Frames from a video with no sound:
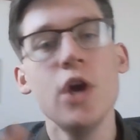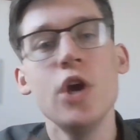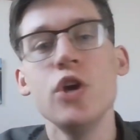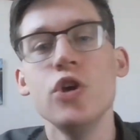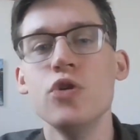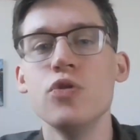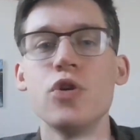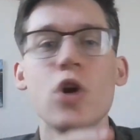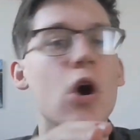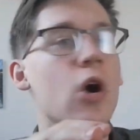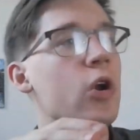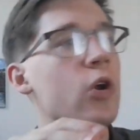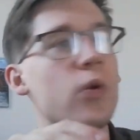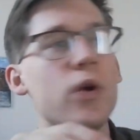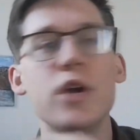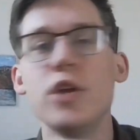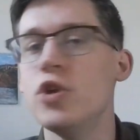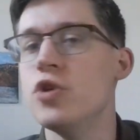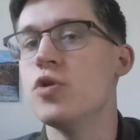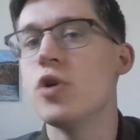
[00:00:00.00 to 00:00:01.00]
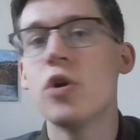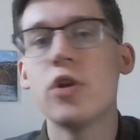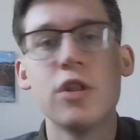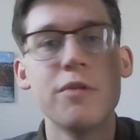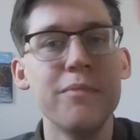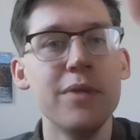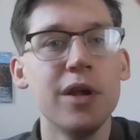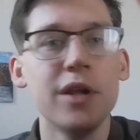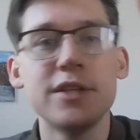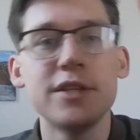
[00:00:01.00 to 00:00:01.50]
You go to it, you go to the
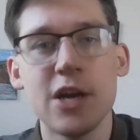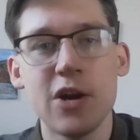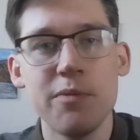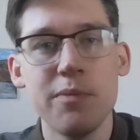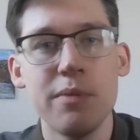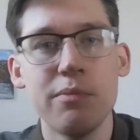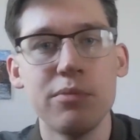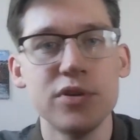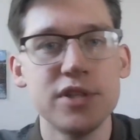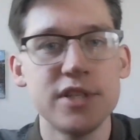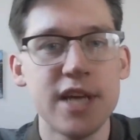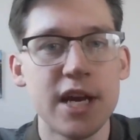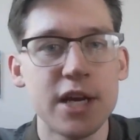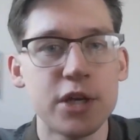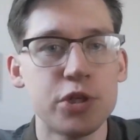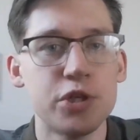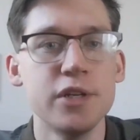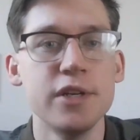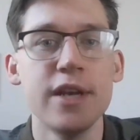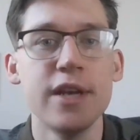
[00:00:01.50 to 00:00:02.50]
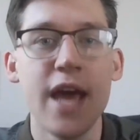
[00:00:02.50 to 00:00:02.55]
military members section,